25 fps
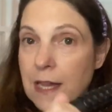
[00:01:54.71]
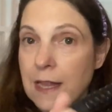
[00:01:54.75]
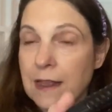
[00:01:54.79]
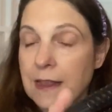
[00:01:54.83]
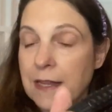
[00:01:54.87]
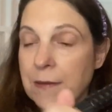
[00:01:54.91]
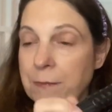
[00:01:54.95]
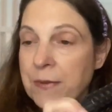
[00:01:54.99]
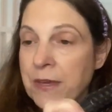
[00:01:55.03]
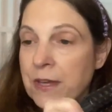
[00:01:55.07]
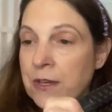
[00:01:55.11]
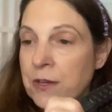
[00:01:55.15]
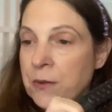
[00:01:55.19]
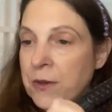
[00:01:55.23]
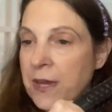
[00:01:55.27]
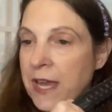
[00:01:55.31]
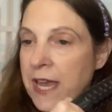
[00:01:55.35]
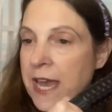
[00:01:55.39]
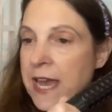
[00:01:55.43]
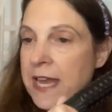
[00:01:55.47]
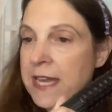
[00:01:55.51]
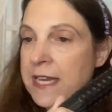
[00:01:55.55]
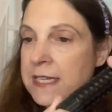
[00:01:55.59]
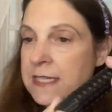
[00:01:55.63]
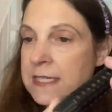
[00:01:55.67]
Let me go
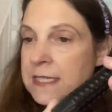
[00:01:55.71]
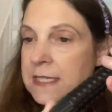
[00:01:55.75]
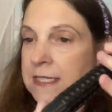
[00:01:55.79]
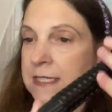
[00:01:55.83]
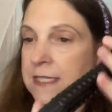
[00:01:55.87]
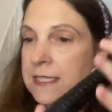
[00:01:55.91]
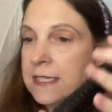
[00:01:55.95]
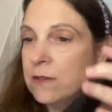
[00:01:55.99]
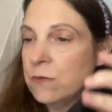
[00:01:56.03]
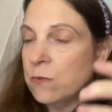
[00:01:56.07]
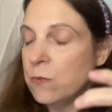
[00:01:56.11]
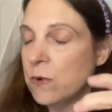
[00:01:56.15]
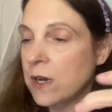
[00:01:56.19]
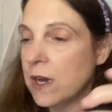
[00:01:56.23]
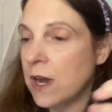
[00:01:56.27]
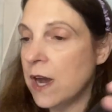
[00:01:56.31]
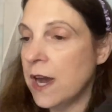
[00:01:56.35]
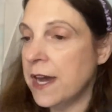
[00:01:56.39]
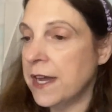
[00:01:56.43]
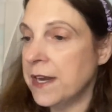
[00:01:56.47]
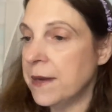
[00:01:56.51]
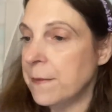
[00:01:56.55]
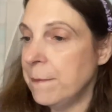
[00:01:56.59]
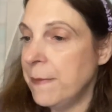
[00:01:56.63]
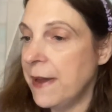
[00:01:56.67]
ahead and see what
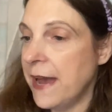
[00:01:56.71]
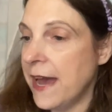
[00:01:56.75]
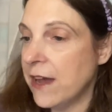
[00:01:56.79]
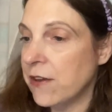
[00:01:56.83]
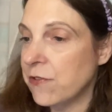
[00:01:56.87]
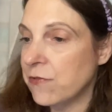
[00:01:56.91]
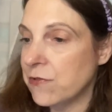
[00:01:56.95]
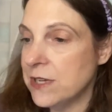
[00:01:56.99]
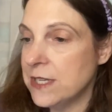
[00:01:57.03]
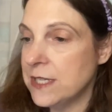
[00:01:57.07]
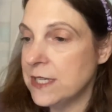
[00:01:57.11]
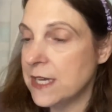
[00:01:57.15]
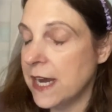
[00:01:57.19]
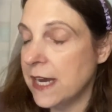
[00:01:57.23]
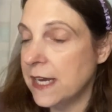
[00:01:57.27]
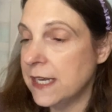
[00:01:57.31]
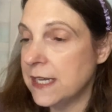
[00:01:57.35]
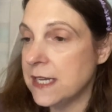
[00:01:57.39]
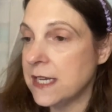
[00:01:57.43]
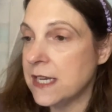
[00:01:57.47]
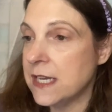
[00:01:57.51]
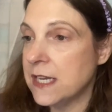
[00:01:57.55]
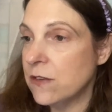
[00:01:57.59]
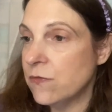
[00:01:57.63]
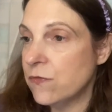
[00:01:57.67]
kind of batteries I
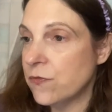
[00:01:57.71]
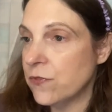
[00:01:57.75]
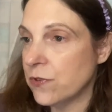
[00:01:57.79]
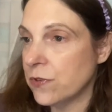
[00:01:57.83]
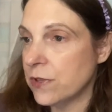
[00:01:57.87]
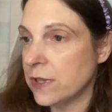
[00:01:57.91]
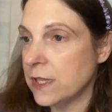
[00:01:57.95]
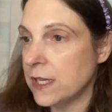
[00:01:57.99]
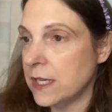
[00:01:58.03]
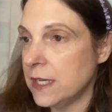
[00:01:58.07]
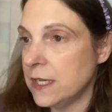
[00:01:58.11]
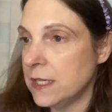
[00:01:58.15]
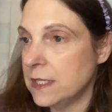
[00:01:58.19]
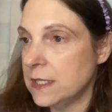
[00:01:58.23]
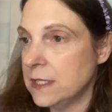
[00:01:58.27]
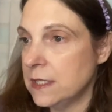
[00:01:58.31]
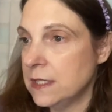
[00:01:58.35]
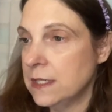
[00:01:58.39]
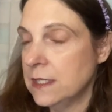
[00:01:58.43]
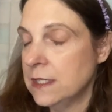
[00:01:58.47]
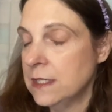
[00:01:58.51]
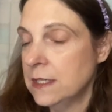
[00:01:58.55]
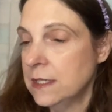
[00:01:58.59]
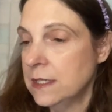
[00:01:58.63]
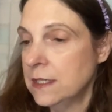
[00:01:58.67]
need for these.
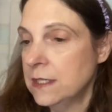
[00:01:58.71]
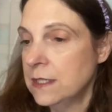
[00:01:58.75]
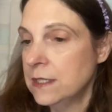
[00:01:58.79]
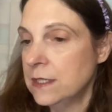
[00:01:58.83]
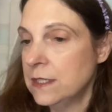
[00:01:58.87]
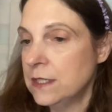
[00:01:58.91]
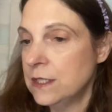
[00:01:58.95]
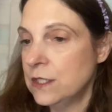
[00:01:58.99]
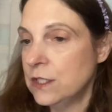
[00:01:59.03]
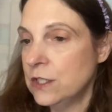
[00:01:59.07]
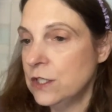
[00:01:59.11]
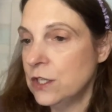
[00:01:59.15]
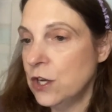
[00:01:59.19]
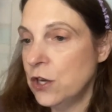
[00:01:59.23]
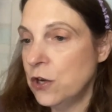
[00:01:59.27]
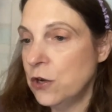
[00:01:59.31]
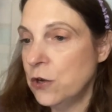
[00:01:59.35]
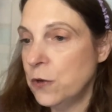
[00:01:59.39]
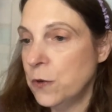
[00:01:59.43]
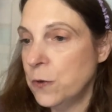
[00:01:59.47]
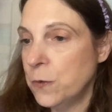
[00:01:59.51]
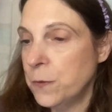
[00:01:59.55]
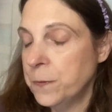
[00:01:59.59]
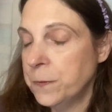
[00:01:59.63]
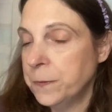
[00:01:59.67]

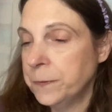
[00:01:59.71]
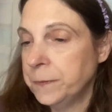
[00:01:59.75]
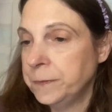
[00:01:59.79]
So,